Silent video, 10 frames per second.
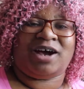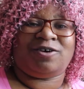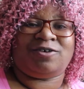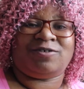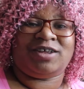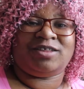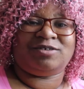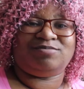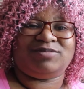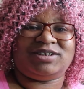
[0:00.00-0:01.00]

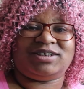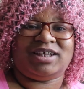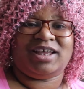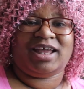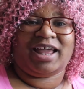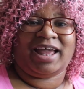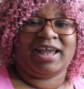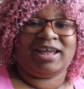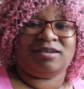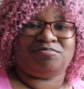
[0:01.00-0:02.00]
algorithms
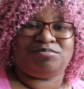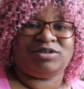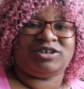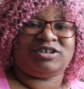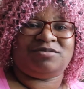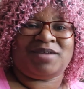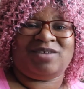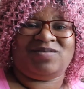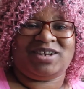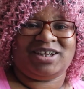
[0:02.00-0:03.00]
and pushes
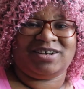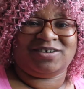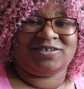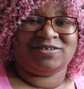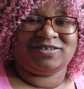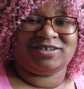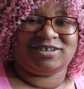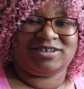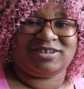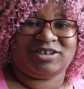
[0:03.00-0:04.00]
my videos
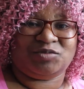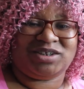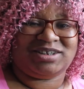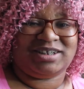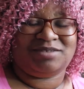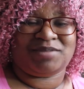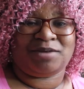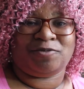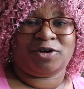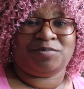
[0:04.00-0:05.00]
to be seen by
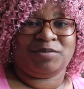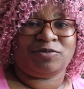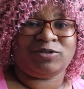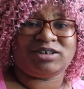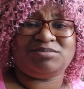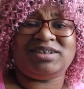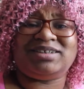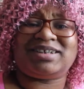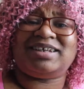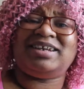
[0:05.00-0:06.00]
more people, which
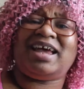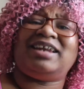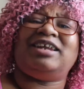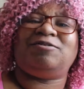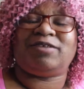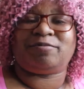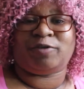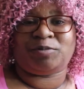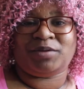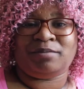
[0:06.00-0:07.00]
means connecting with
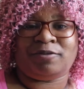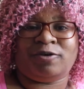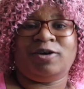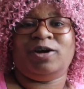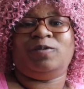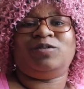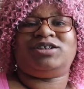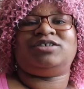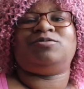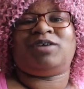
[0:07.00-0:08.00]
more people,
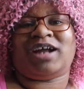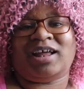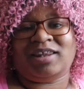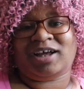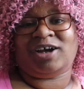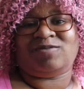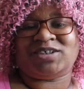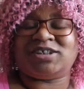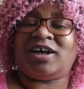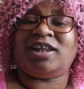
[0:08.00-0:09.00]
which is what I love.
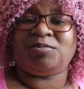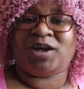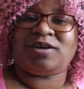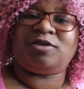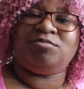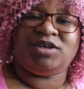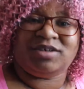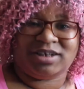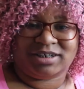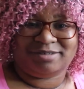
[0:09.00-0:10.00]
It's all about
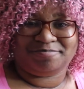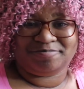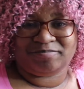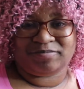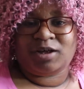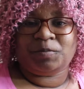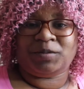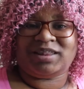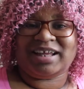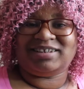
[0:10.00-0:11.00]
community.
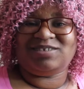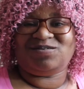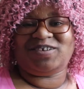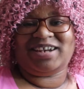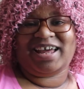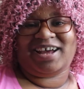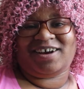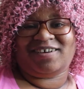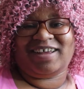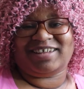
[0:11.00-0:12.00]
But that's it for
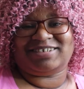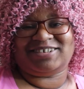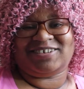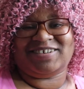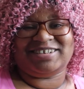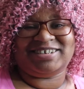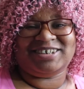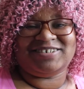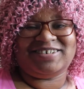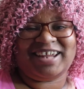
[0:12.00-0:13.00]
now. So
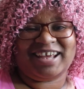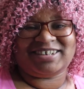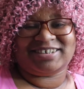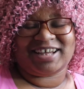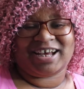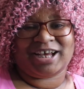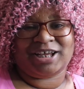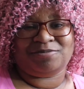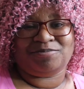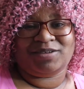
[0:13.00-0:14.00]
until next
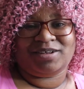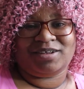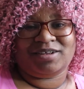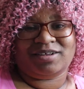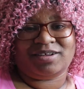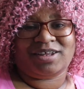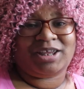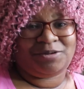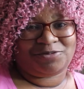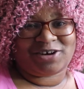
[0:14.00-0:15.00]
time,
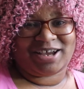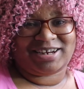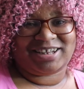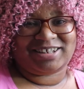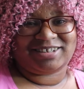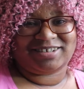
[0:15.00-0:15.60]
keep writing.